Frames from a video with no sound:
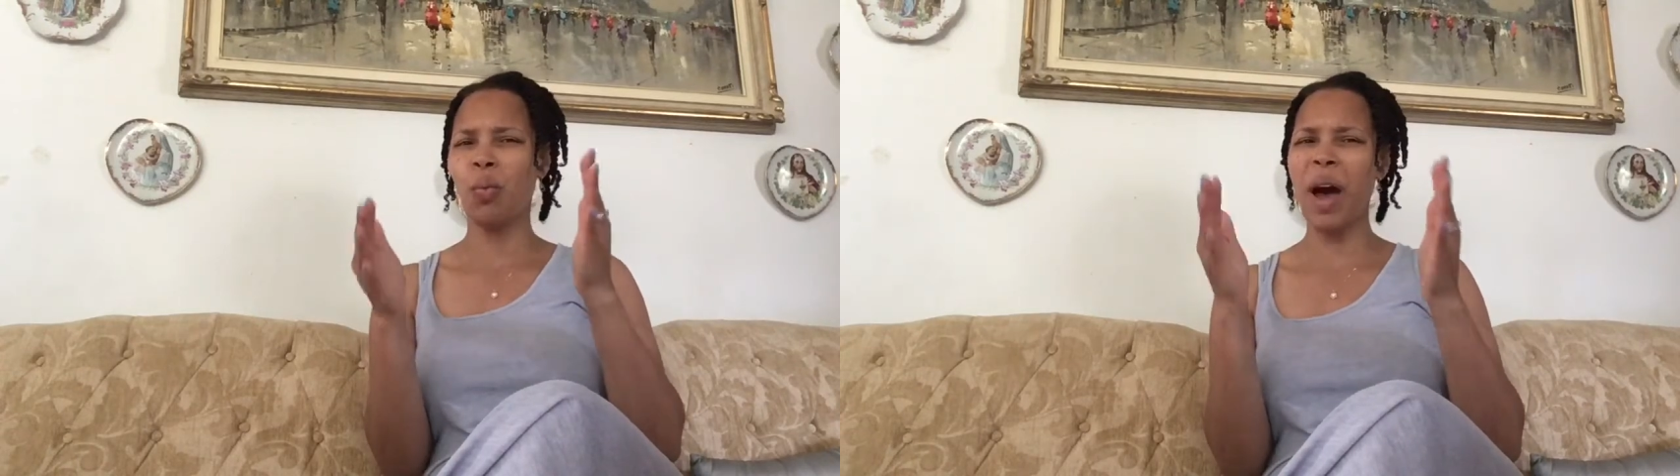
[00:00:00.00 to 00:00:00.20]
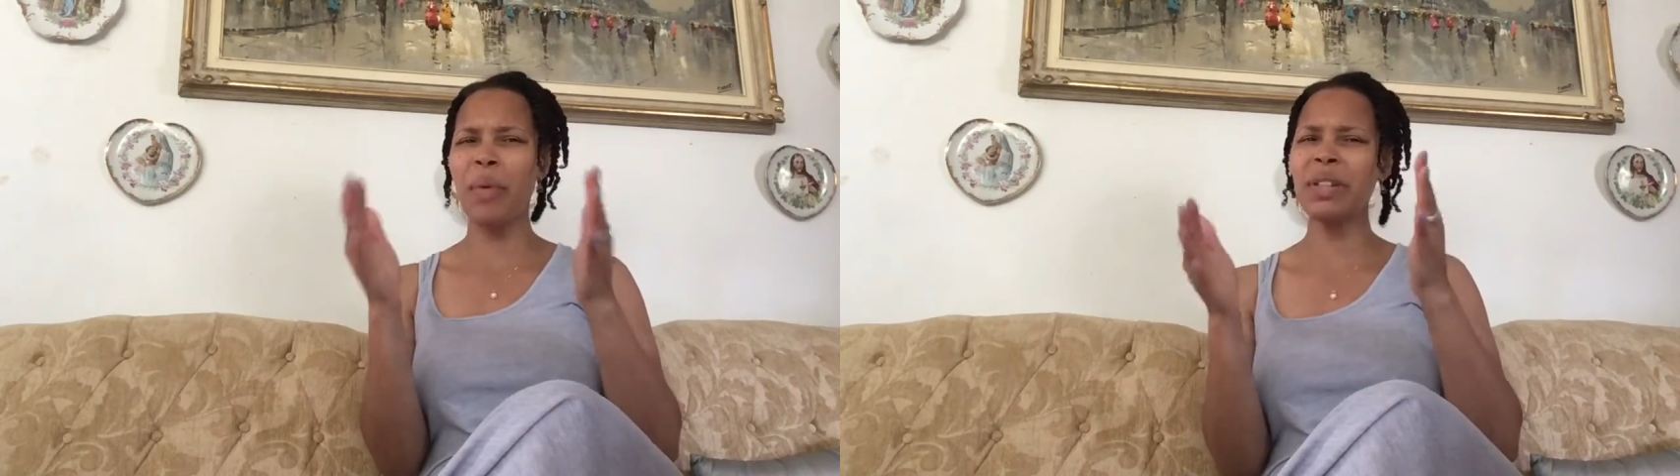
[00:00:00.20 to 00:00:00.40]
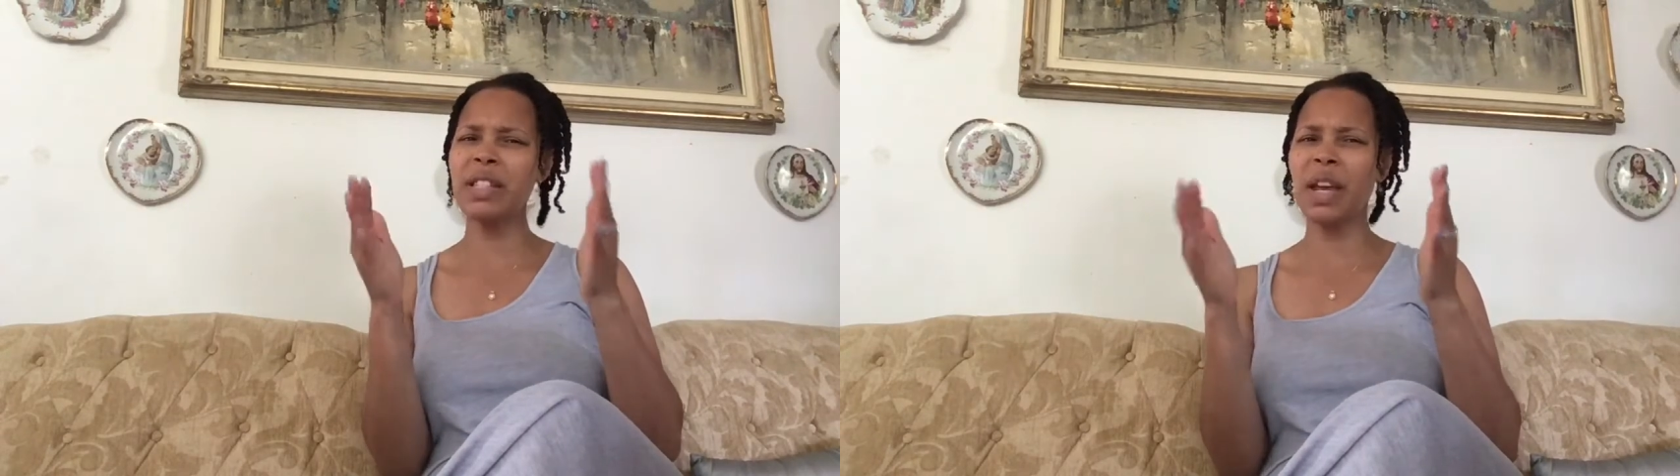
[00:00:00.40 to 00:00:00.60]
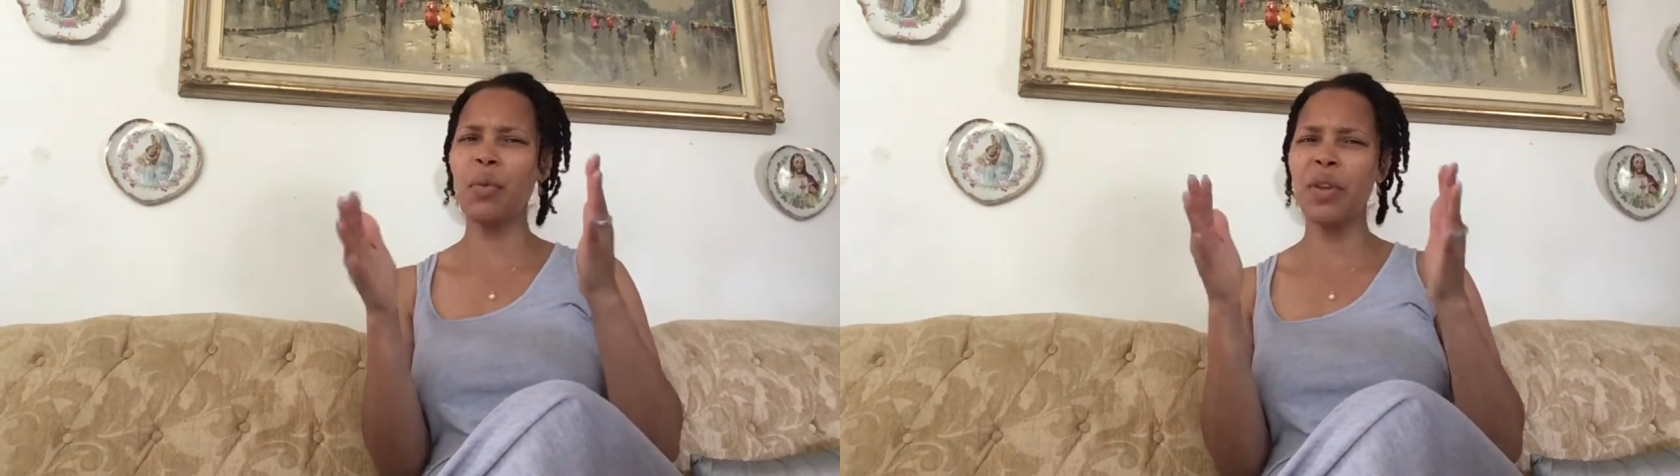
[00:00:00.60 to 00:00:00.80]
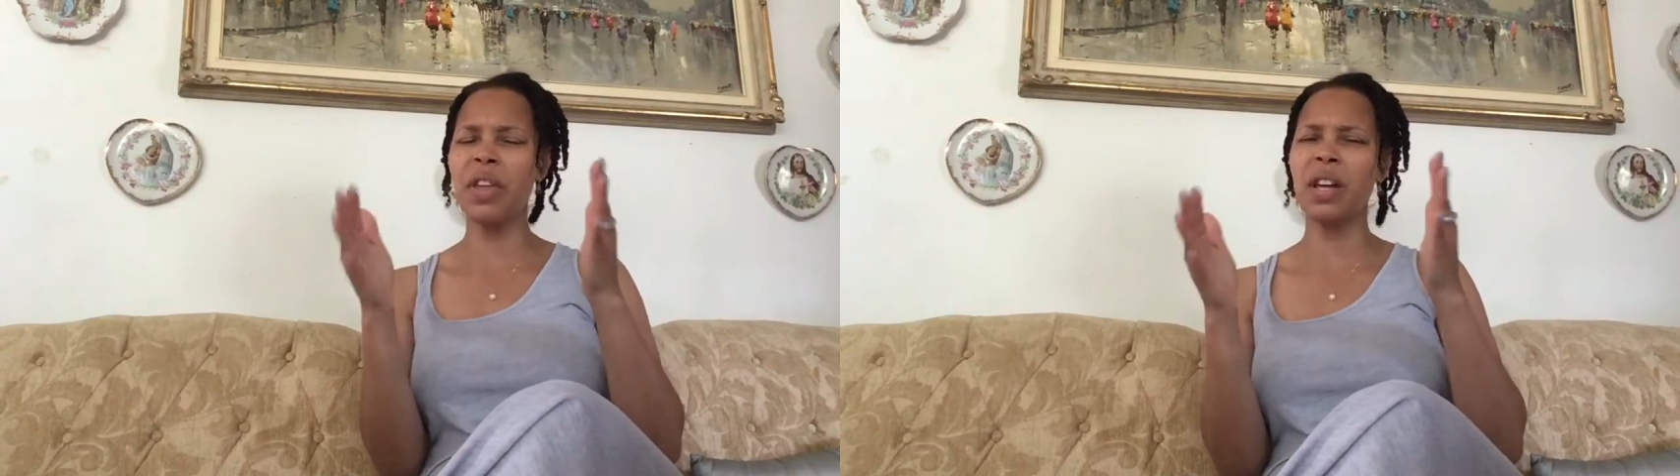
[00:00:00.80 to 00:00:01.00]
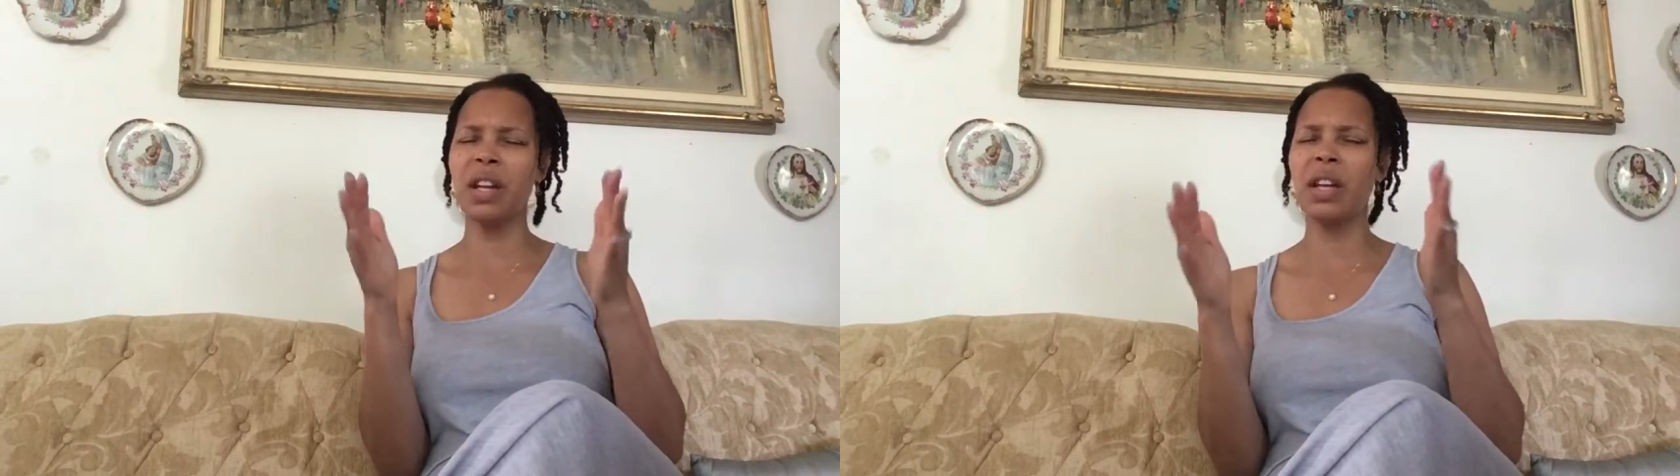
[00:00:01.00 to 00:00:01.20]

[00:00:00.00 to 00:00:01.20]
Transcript: I would say within a